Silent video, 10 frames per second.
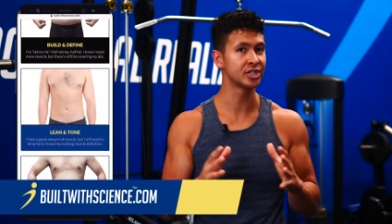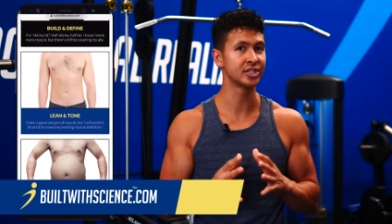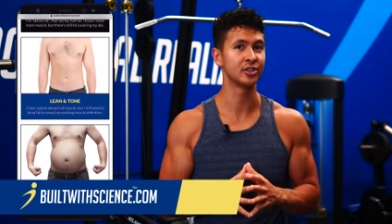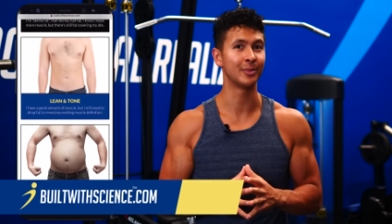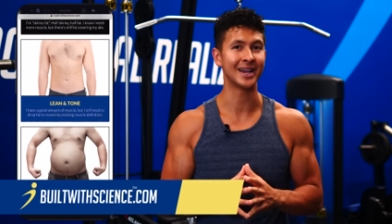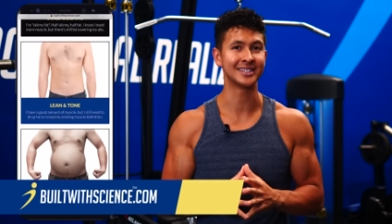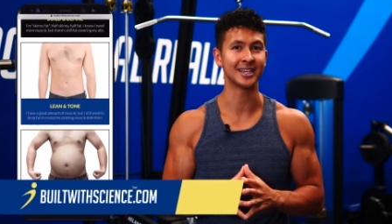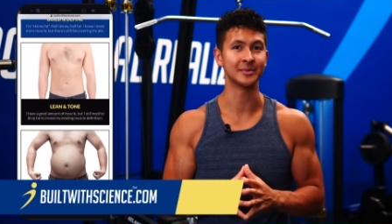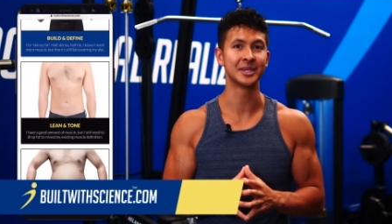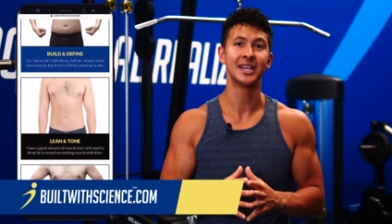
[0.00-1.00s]
just your
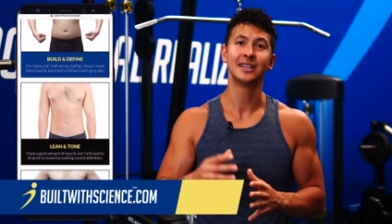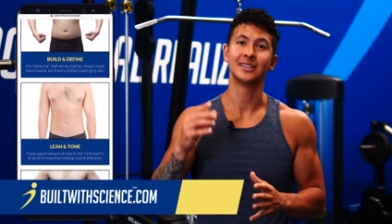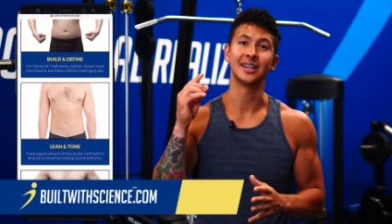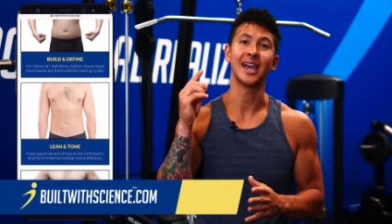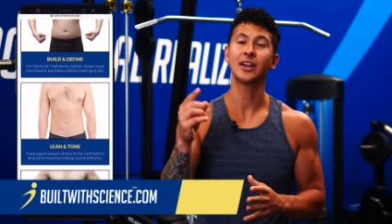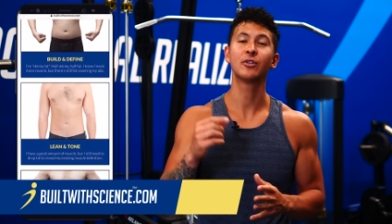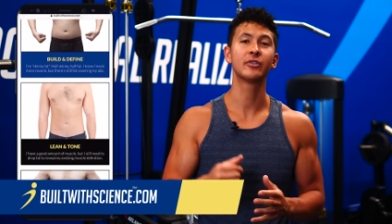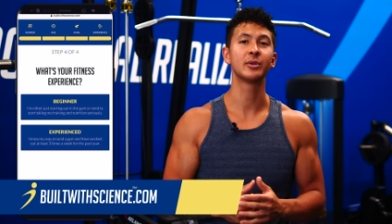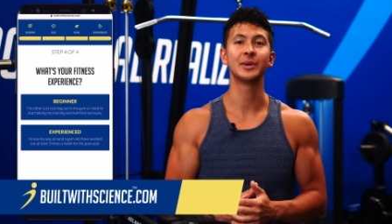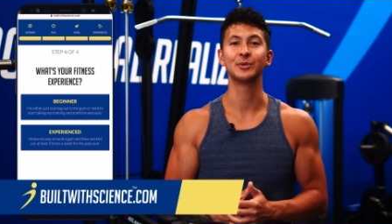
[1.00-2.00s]
biceps, then head over
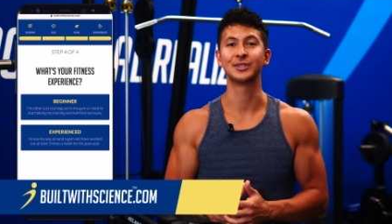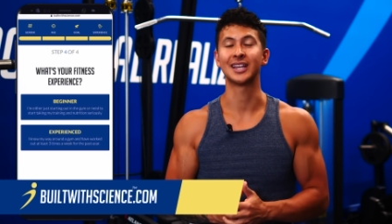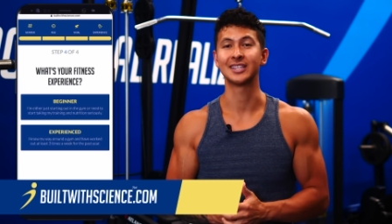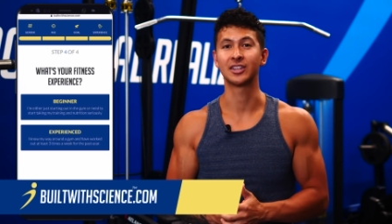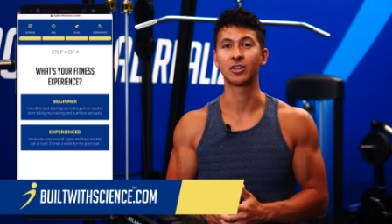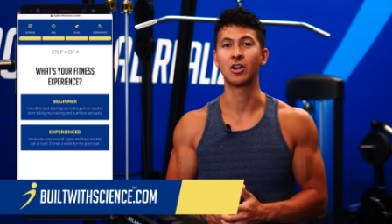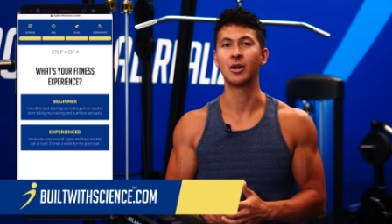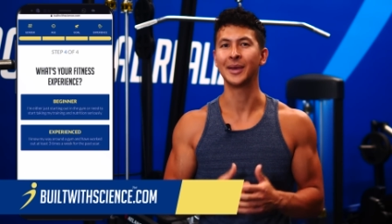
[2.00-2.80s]
to builtwithscience.com